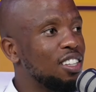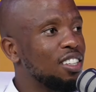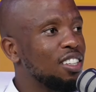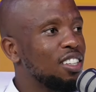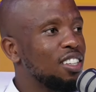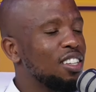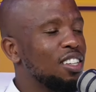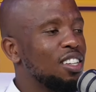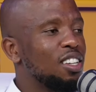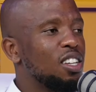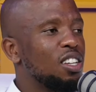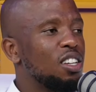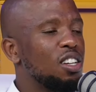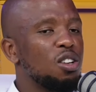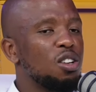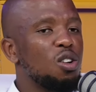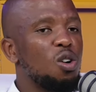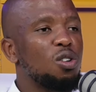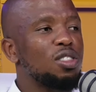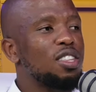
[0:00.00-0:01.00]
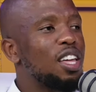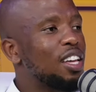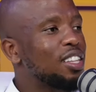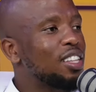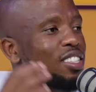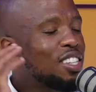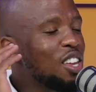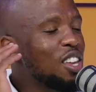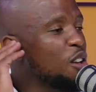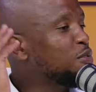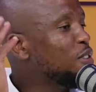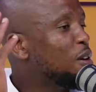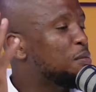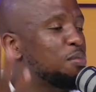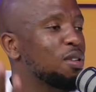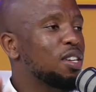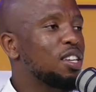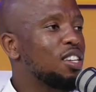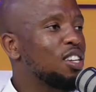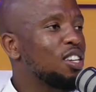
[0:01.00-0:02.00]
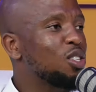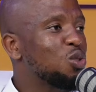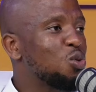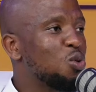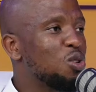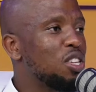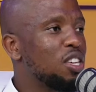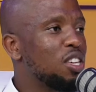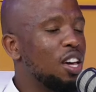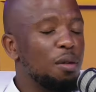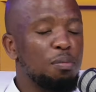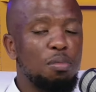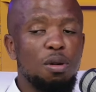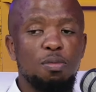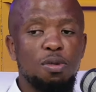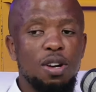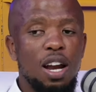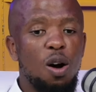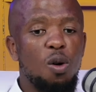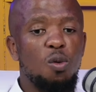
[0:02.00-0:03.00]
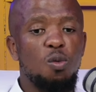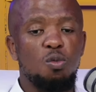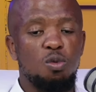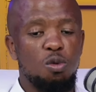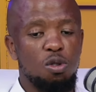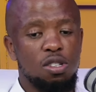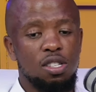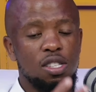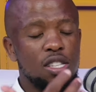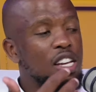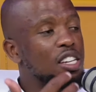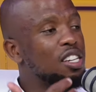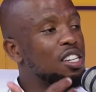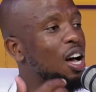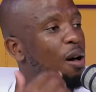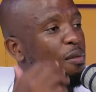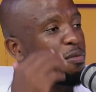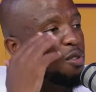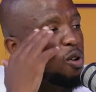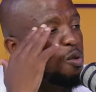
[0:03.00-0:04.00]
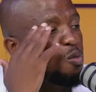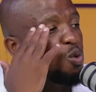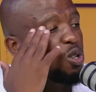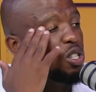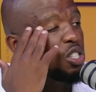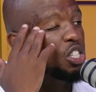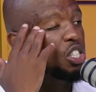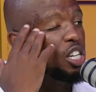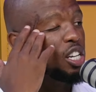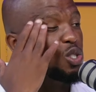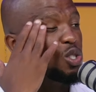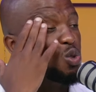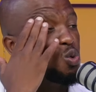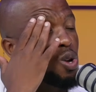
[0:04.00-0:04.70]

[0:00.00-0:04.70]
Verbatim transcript: Mm. You know, the deaf are beginning to hear. People are standing up from wheelchairs.